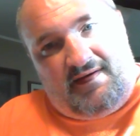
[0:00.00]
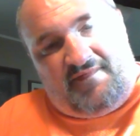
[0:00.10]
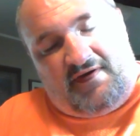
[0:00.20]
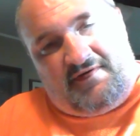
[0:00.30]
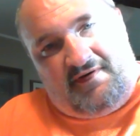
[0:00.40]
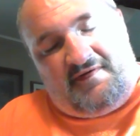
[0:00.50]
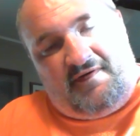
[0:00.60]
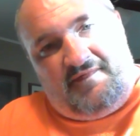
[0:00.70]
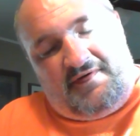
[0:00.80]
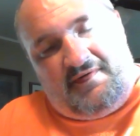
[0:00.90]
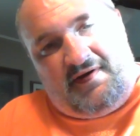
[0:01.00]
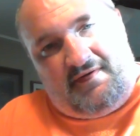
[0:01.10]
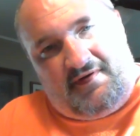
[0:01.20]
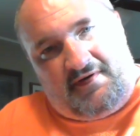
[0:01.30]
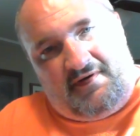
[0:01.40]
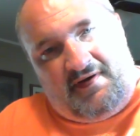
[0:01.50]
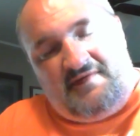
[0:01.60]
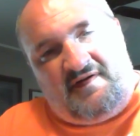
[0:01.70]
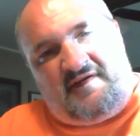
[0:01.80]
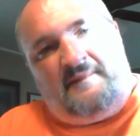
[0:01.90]
if I turn this over to another attorney,
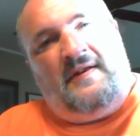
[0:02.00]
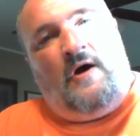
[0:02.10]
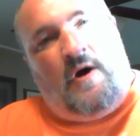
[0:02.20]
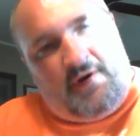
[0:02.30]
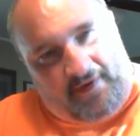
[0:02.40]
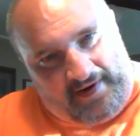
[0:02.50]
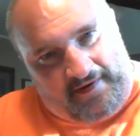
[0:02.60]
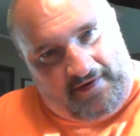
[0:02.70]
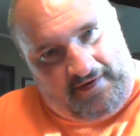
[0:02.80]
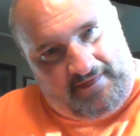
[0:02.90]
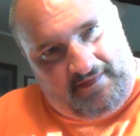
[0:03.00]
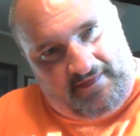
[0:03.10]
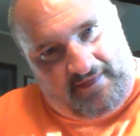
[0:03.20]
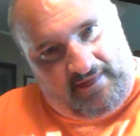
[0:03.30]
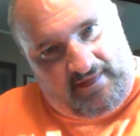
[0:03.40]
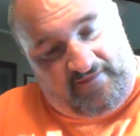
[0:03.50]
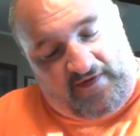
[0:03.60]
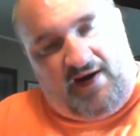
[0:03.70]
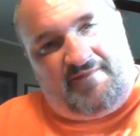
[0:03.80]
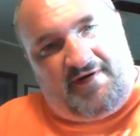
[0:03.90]
he's going to subpoena all your records
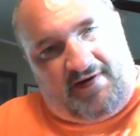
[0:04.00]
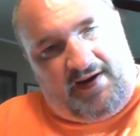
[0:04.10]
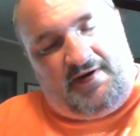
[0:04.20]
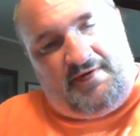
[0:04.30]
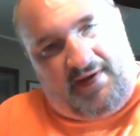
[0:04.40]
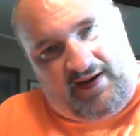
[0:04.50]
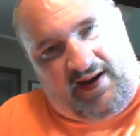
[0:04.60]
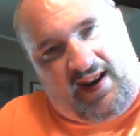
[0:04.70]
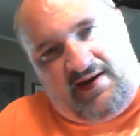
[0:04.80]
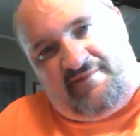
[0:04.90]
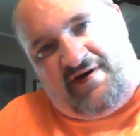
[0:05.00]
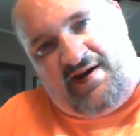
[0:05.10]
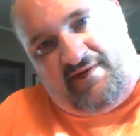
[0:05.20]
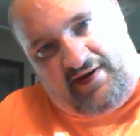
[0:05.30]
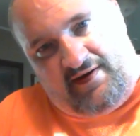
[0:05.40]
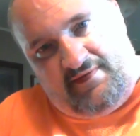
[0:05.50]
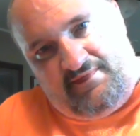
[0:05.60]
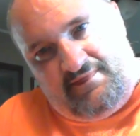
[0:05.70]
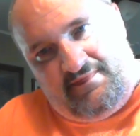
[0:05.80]
for every client you had and ever have had.